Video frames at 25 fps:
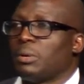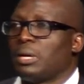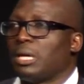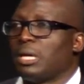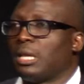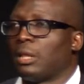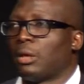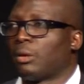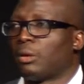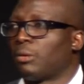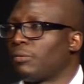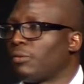
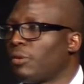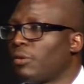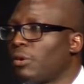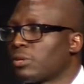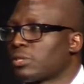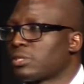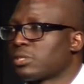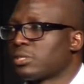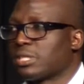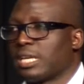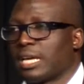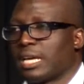a lot of
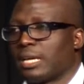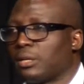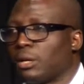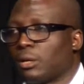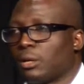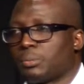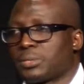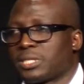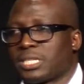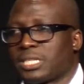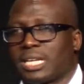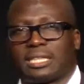us get
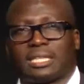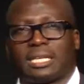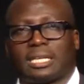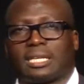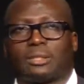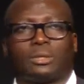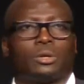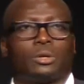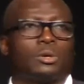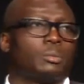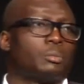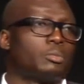upset
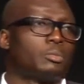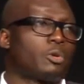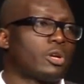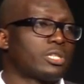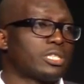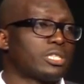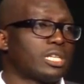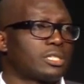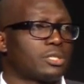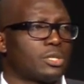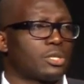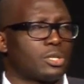that, a
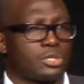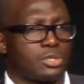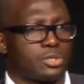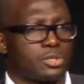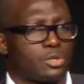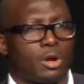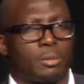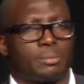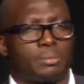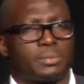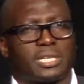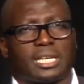project just
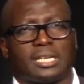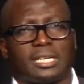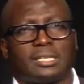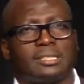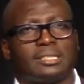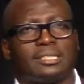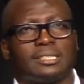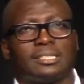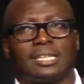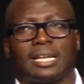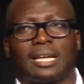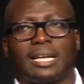stopped
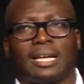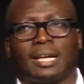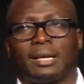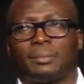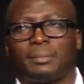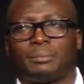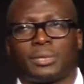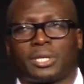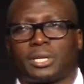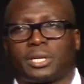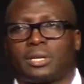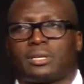and
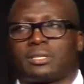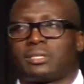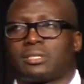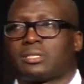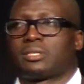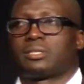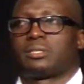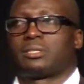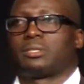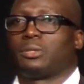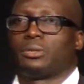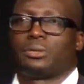
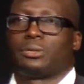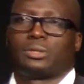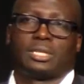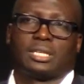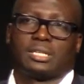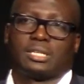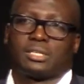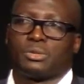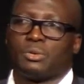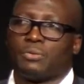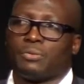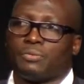because,
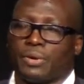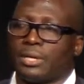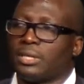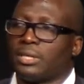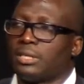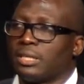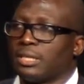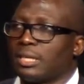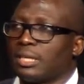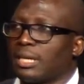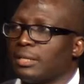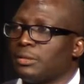there's no
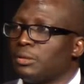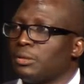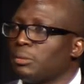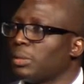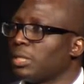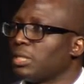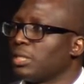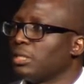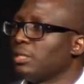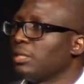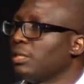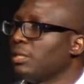funding and
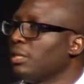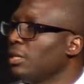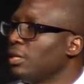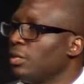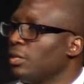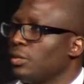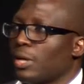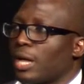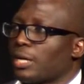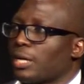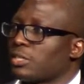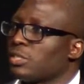nobody,
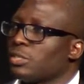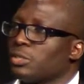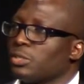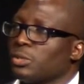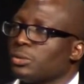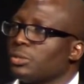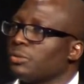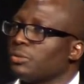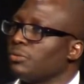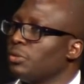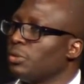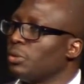you actually
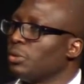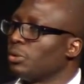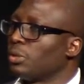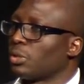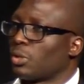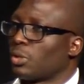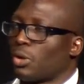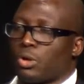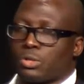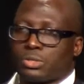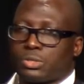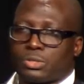don't even know
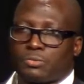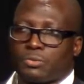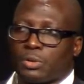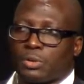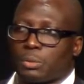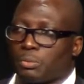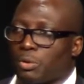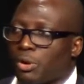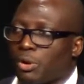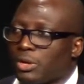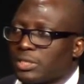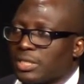the cost of
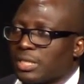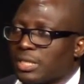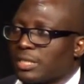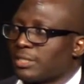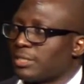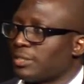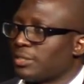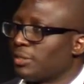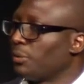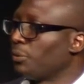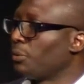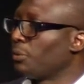your
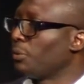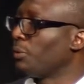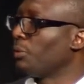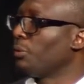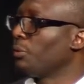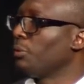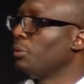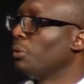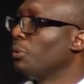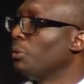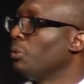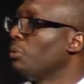project. You
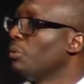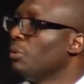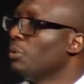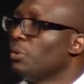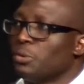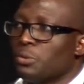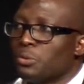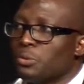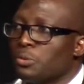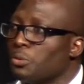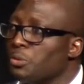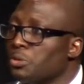don't know
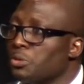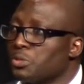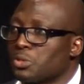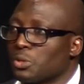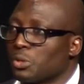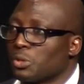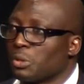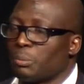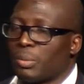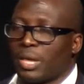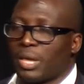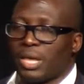who's
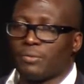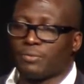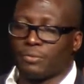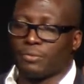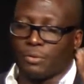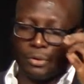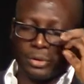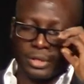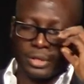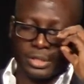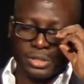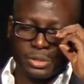going to pay
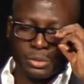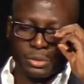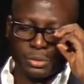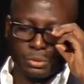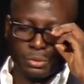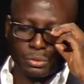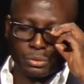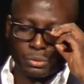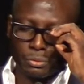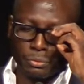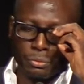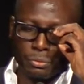for it.
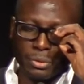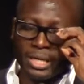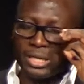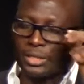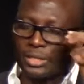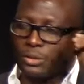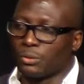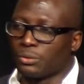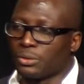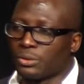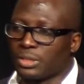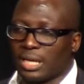You
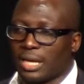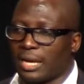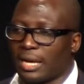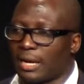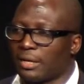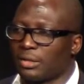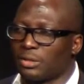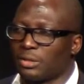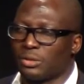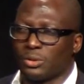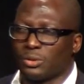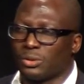really don't
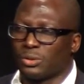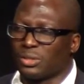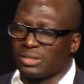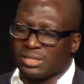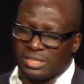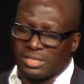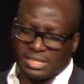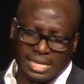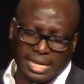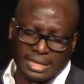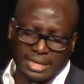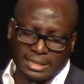care. You don't
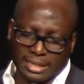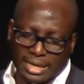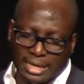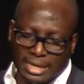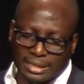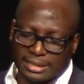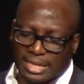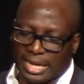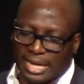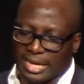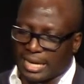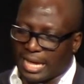understand
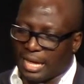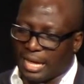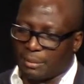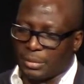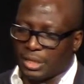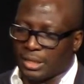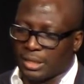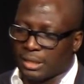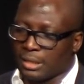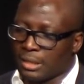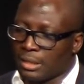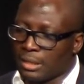that
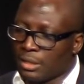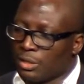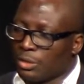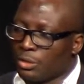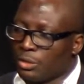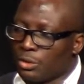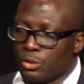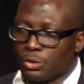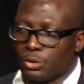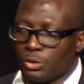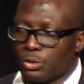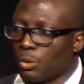dynamic.
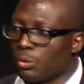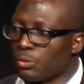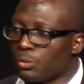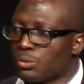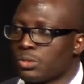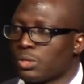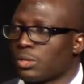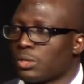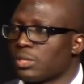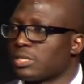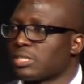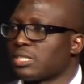You
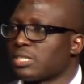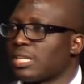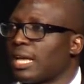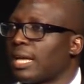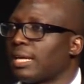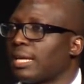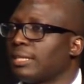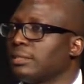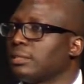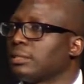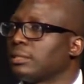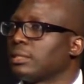don't
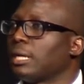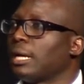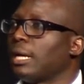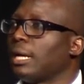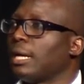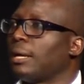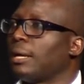understand,